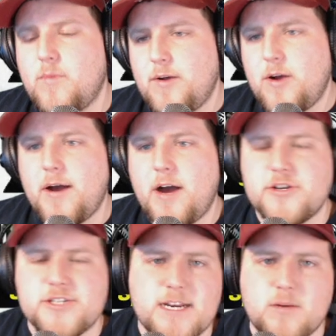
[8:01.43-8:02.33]

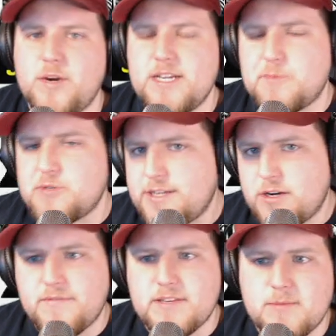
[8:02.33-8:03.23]
understanding when he's supposed to get
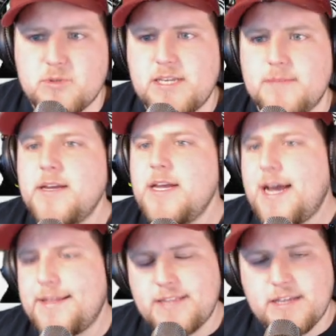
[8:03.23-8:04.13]
off the double team.
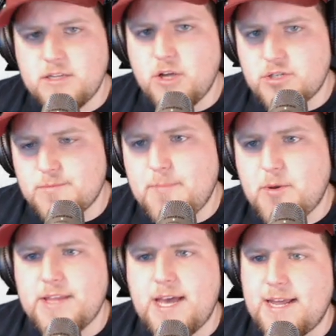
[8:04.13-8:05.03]
I think they can coach him up
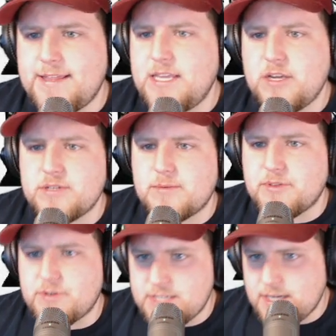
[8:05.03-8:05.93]
on that. I think he goes number
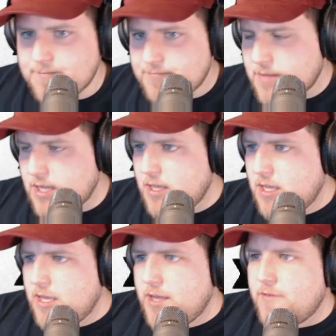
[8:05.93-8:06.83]
13.
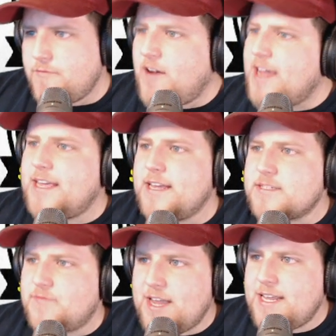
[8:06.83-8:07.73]

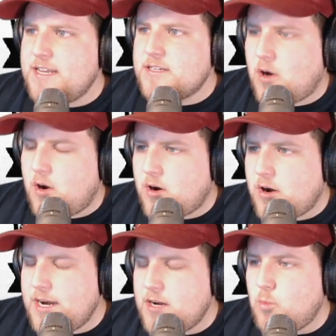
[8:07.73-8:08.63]
Vikings. Vikings are
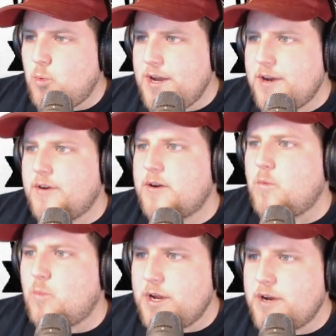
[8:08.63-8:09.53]
in a weird,
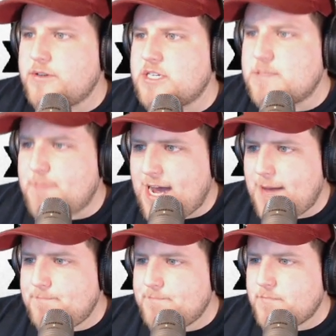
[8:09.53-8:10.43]
weird
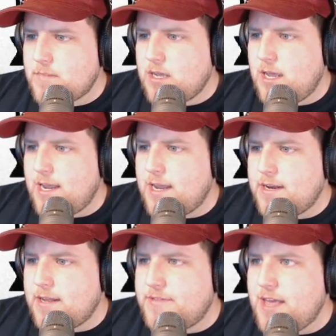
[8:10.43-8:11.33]
spot,
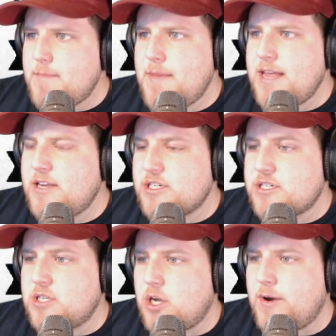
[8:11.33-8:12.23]
and they may
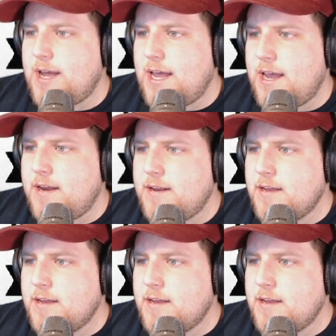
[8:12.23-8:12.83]
just go ahead